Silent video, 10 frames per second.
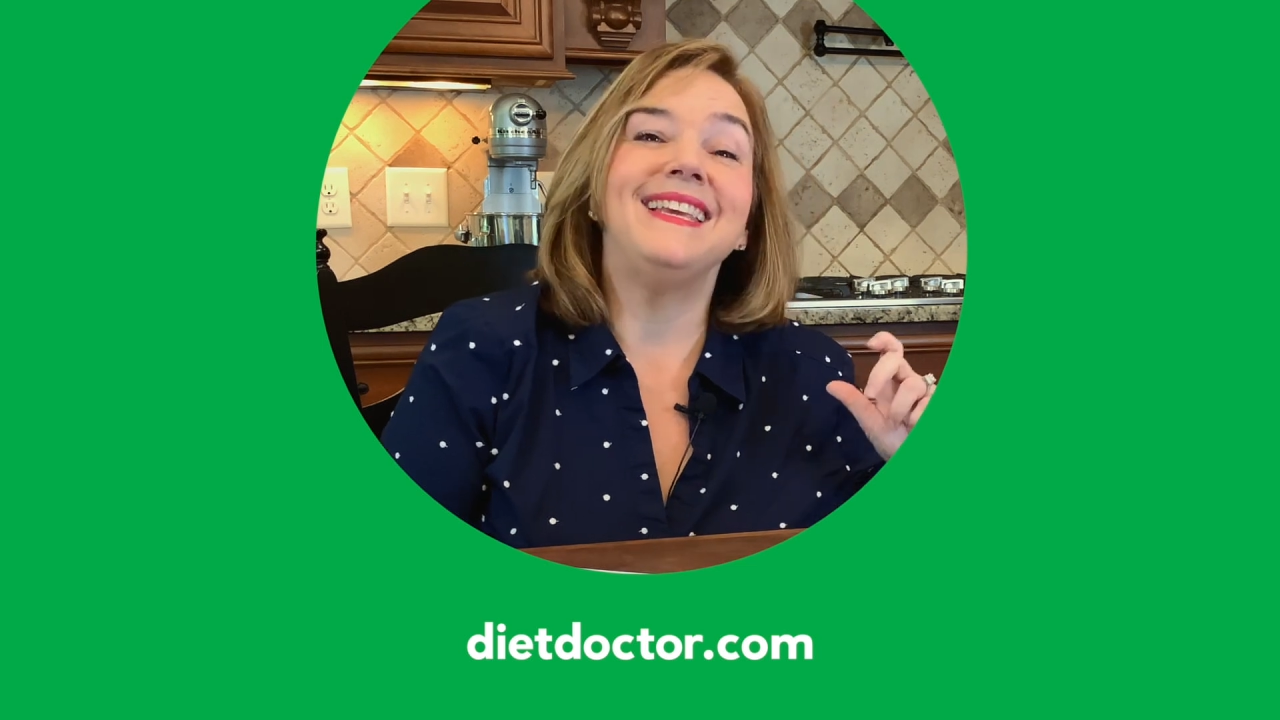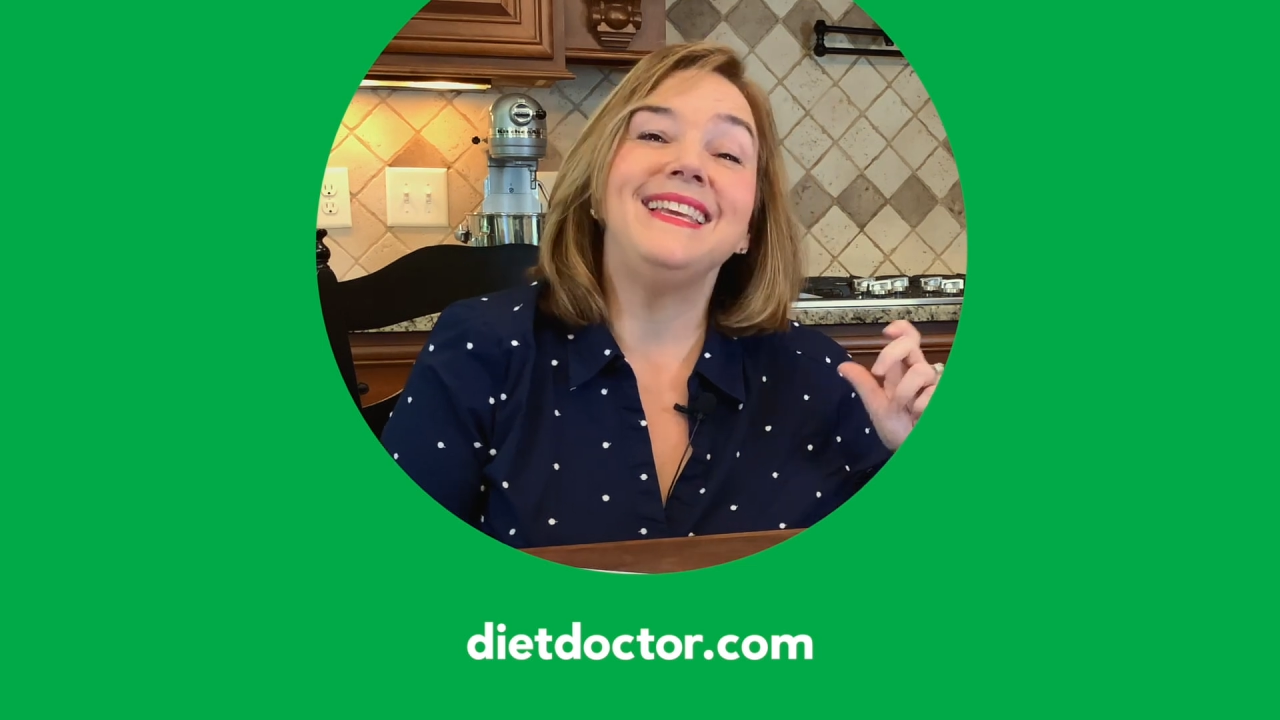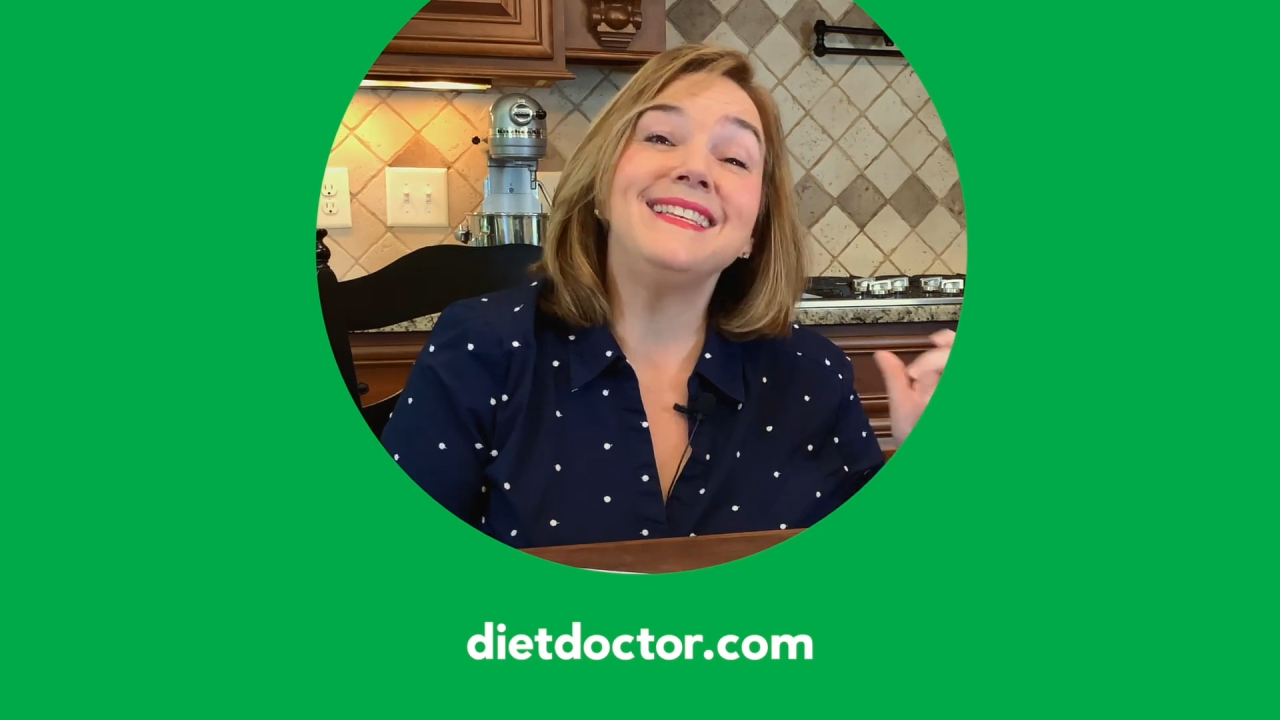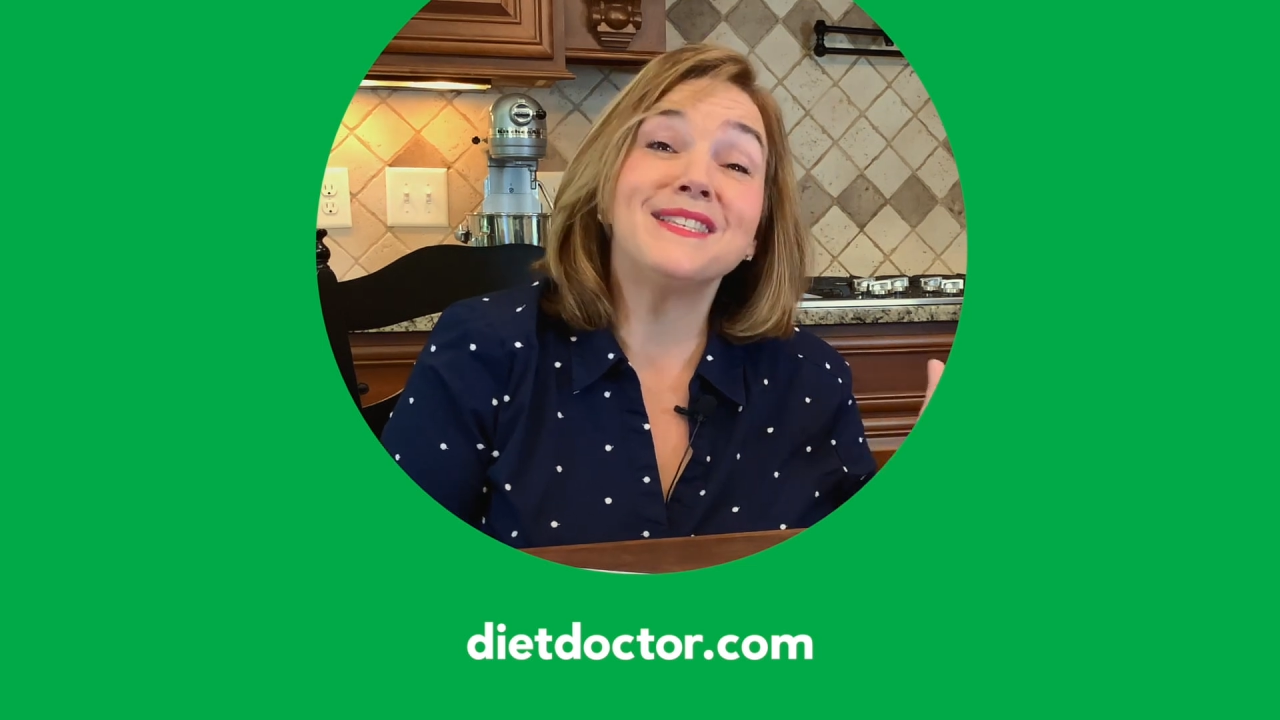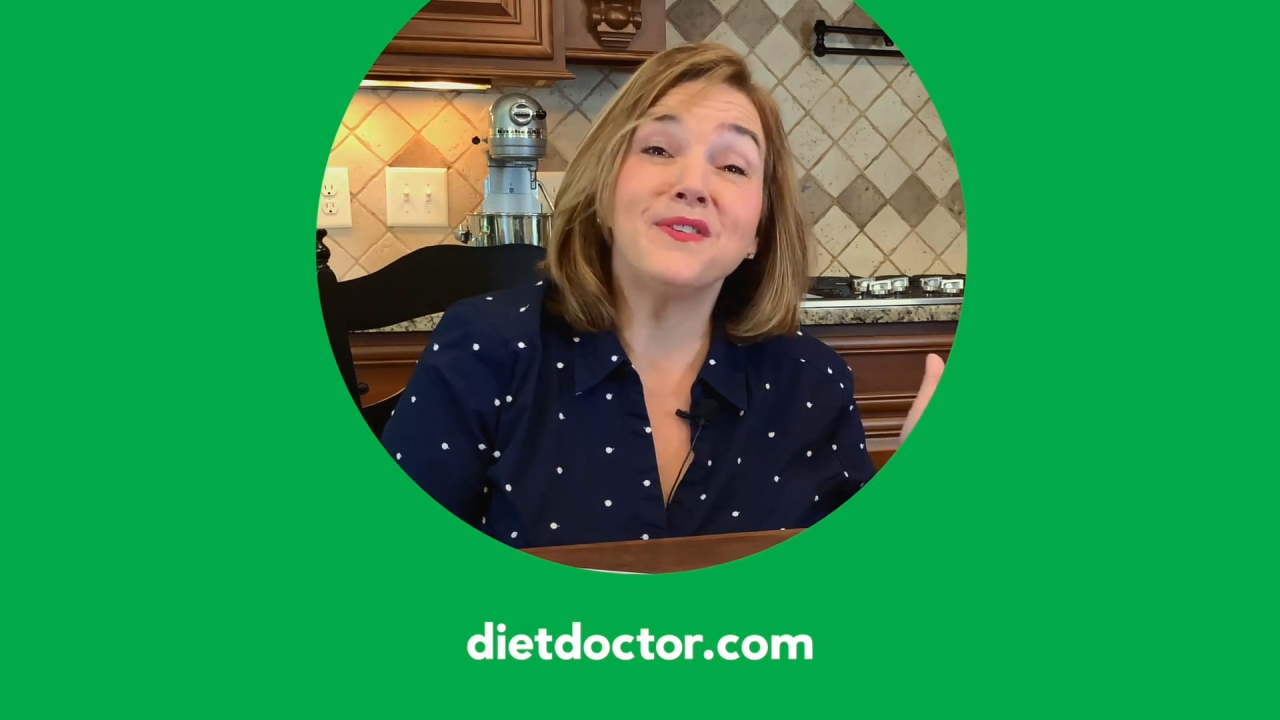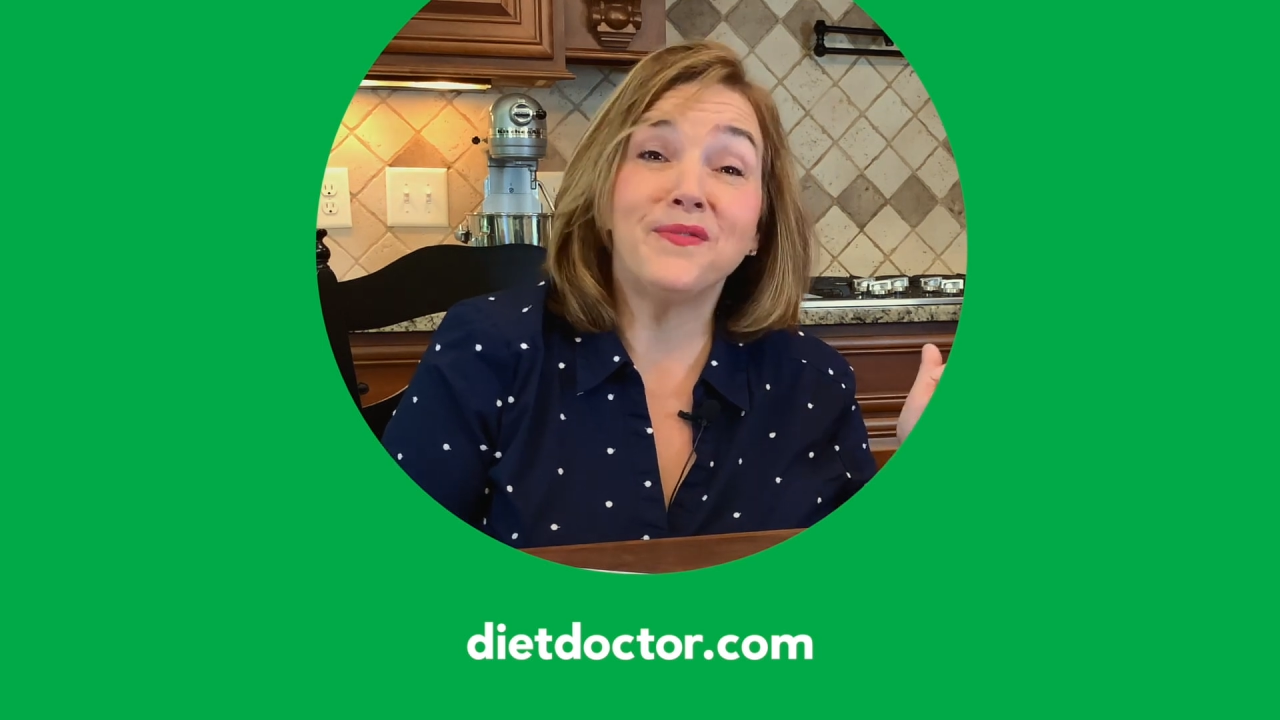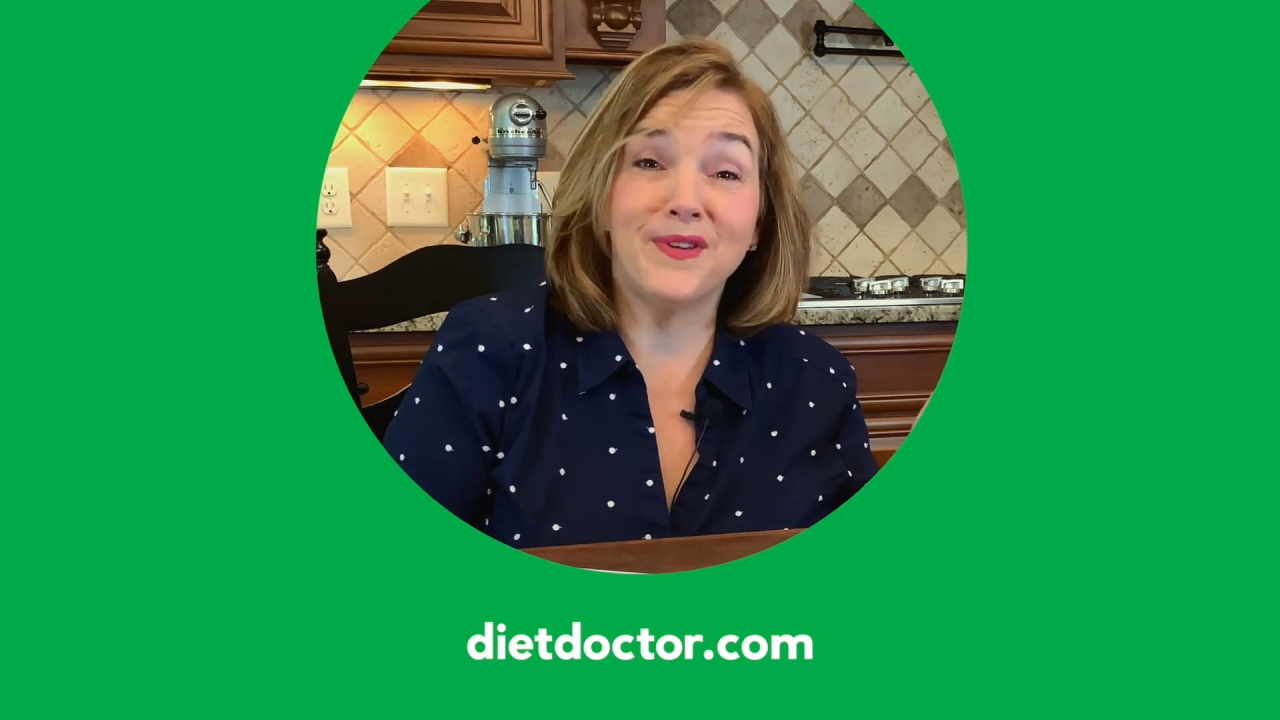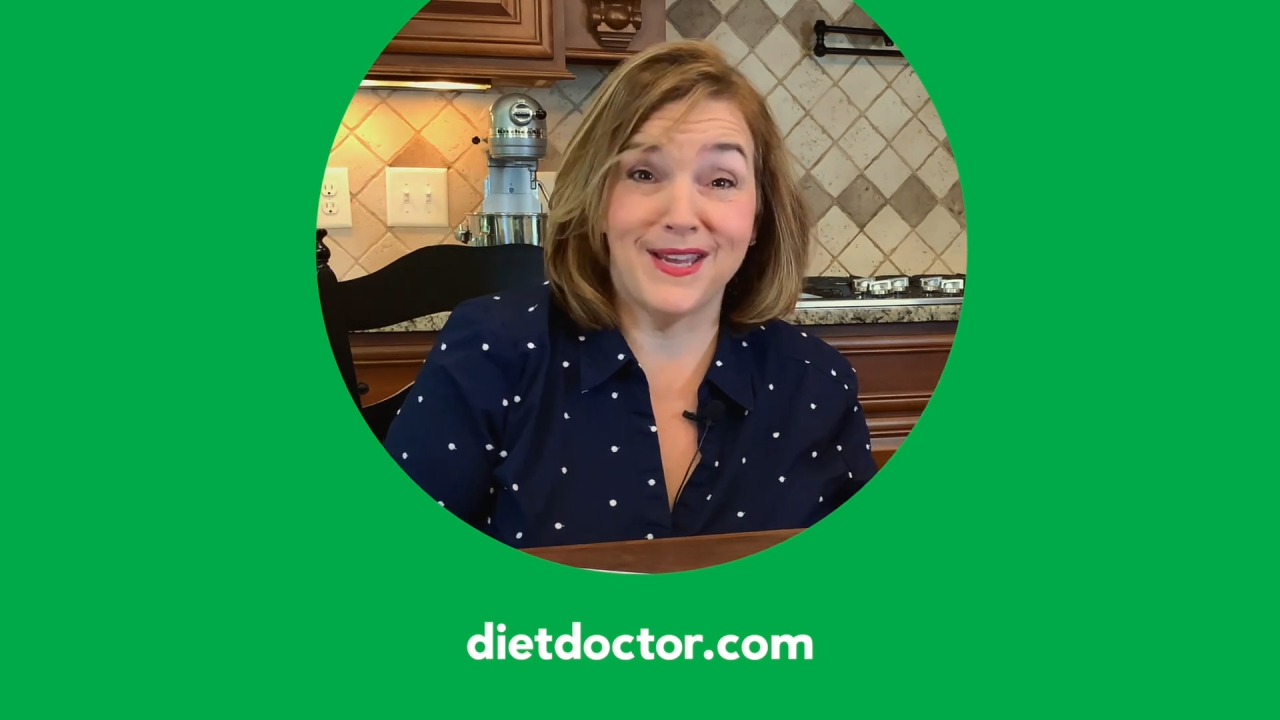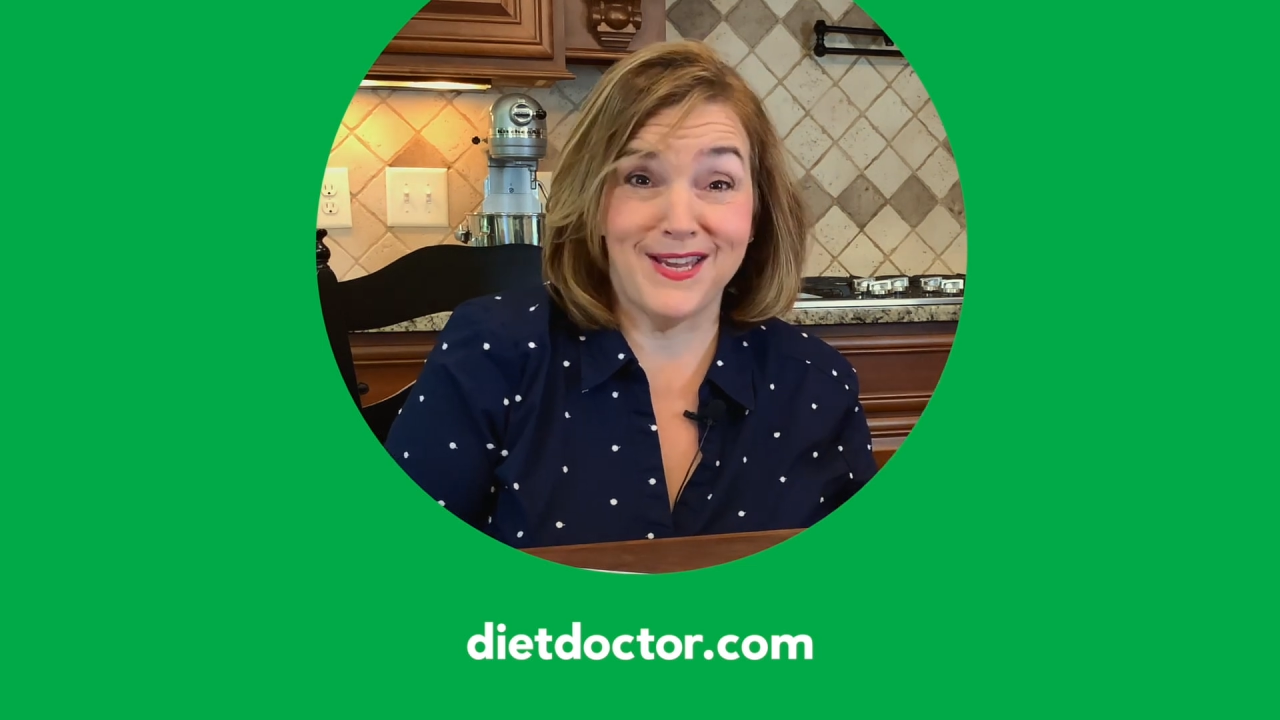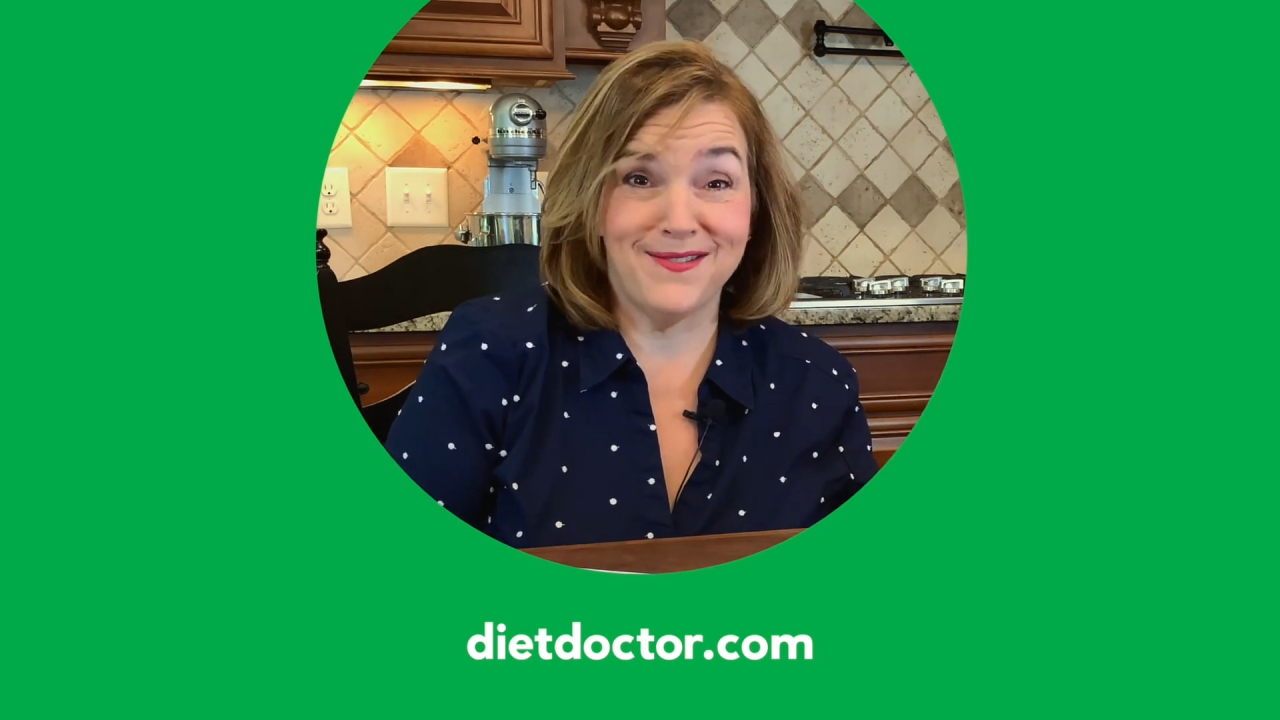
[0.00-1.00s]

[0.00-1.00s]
easier for you